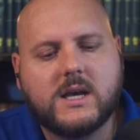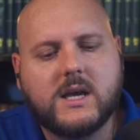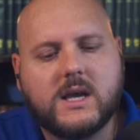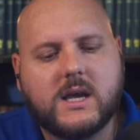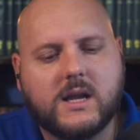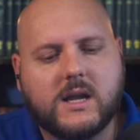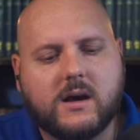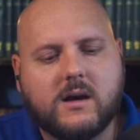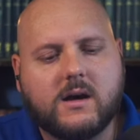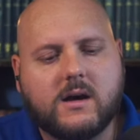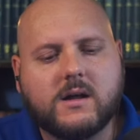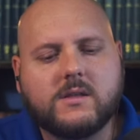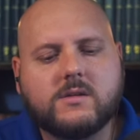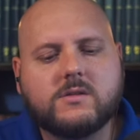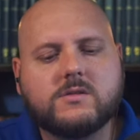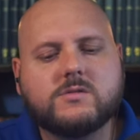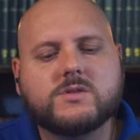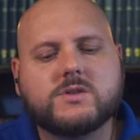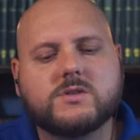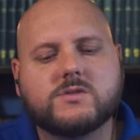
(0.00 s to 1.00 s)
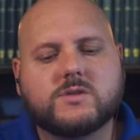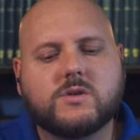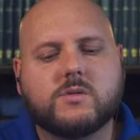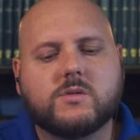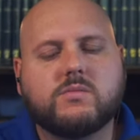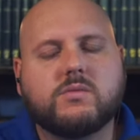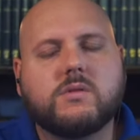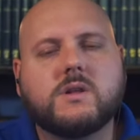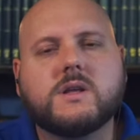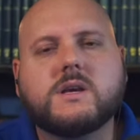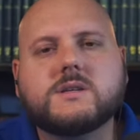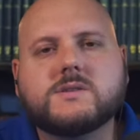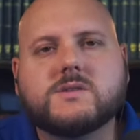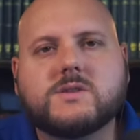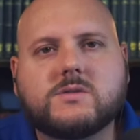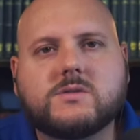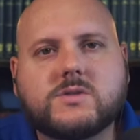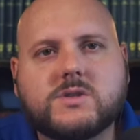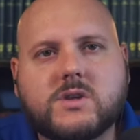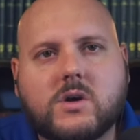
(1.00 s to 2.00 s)
in others. So please
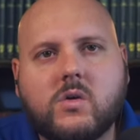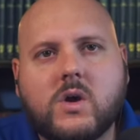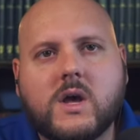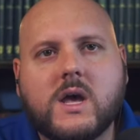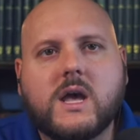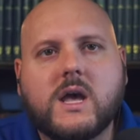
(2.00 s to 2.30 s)
do so.